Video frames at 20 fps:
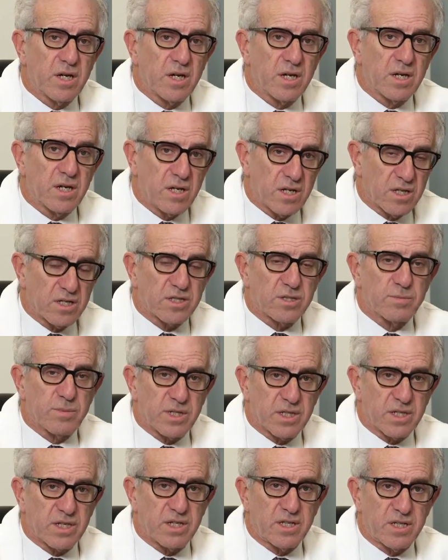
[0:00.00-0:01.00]

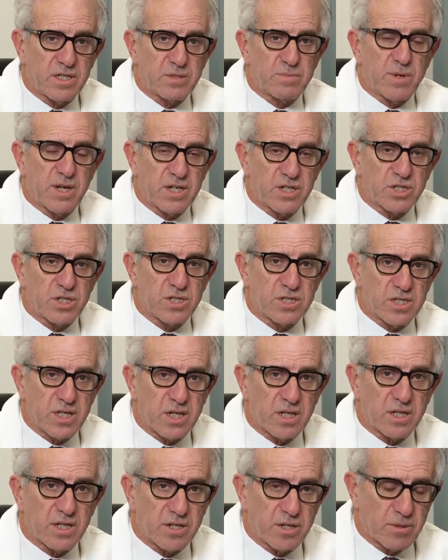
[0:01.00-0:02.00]
ultimately these patients
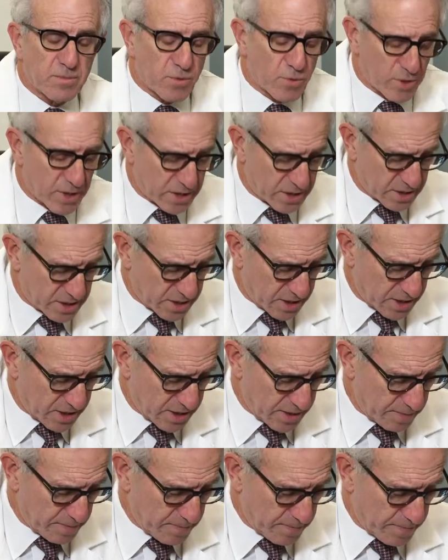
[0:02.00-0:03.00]
at a later point in
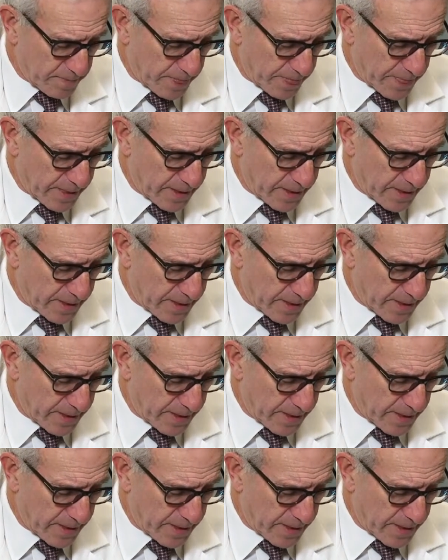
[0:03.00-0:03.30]
time.